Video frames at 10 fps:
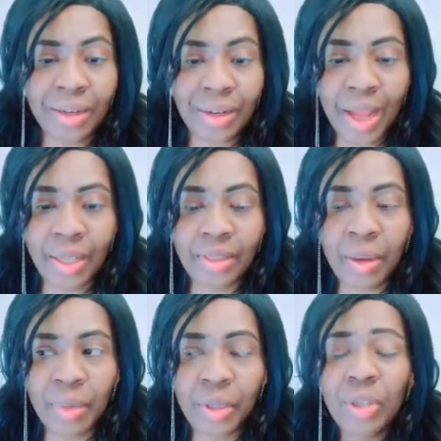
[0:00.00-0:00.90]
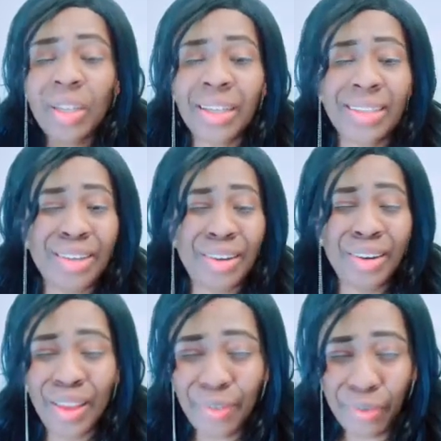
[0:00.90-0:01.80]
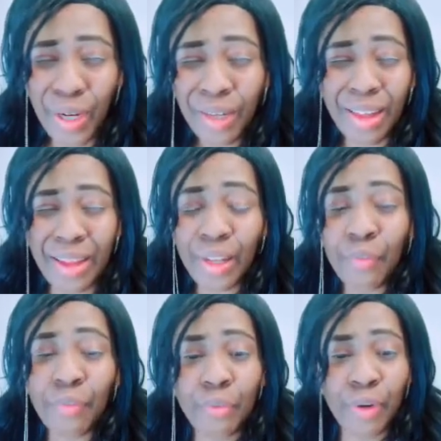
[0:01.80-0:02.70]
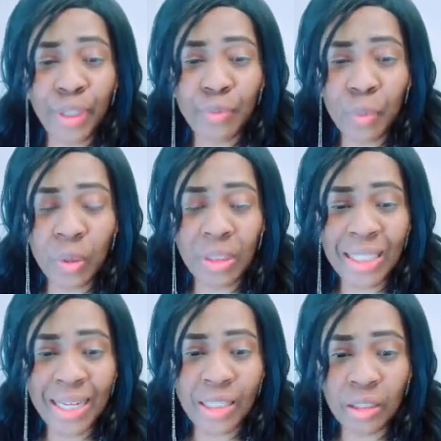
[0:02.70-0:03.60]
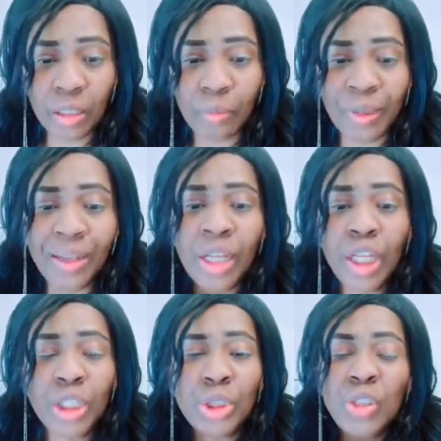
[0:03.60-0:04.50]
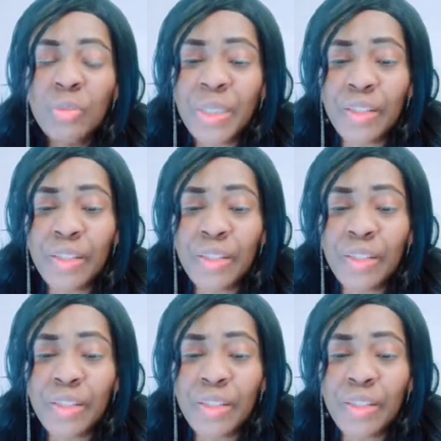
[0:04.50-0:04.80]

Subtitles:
light. I mean, you can get a ring light if you really want later, but it shouldn't be the